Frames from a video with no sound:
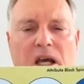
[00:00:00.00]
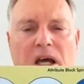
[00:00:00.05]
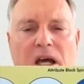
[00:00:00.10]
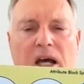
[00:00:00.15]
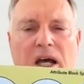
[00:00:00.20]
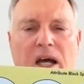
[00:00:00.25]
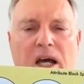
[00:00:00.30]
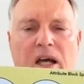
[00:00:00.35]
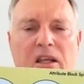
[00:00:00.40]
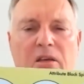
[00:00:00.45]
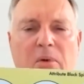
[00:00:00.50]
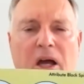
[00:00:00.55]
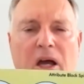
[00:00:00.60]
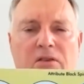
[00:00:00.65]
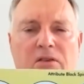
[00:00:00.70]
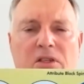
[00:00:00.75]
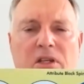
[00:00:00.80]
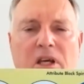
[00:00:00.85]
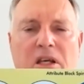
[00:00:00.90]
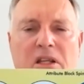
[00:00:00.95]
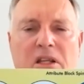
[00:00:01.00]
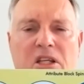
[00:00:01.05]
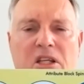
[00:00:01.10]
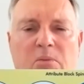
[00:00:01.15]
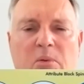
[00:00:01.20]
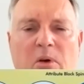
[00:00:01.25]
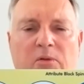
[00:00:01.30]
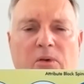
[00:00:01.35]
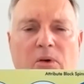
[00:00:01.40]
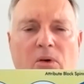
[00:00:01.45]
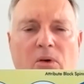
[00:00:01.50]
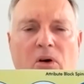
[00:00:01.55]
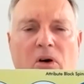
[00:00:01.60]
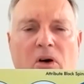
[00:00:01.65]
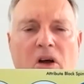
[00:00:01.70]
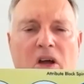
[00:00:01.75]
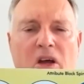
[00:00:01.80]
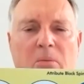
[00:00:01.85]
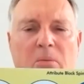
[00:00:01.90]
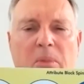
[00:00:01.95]
You may have seen these
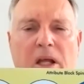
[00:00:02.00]
before,